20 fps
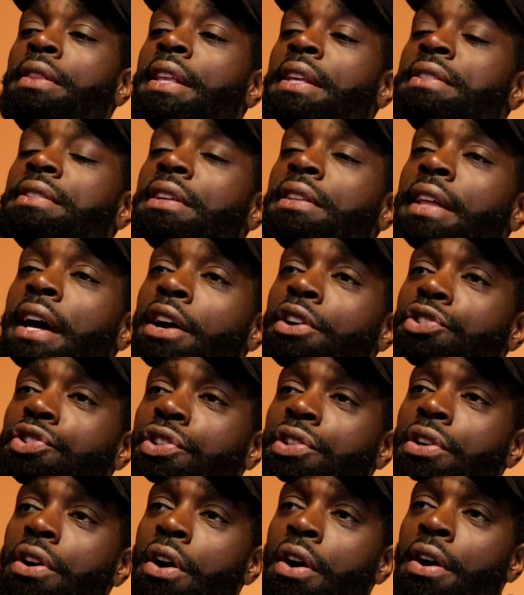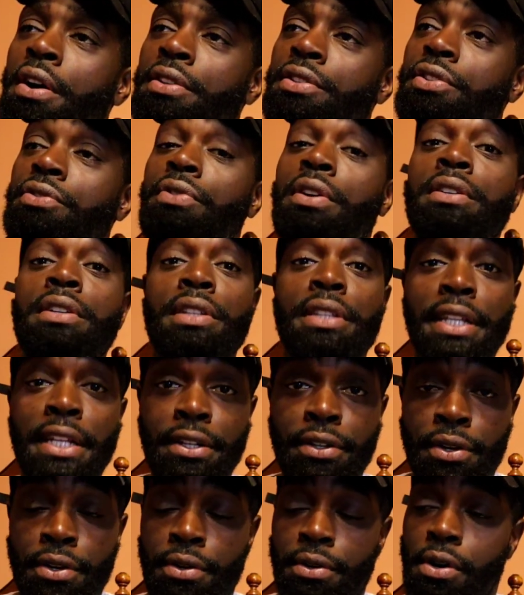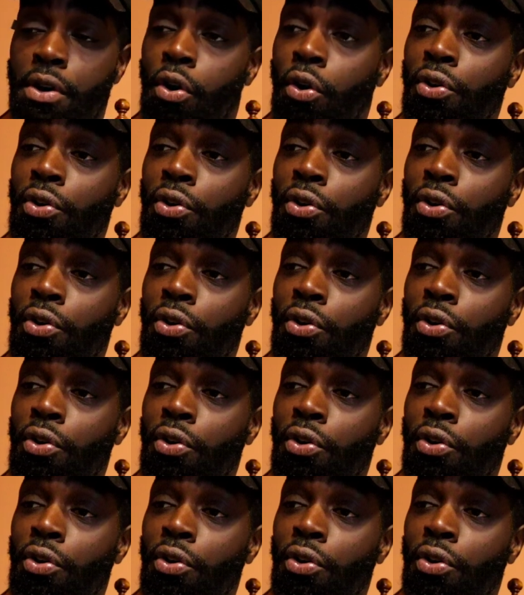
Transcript: this allows your car to run cleaner.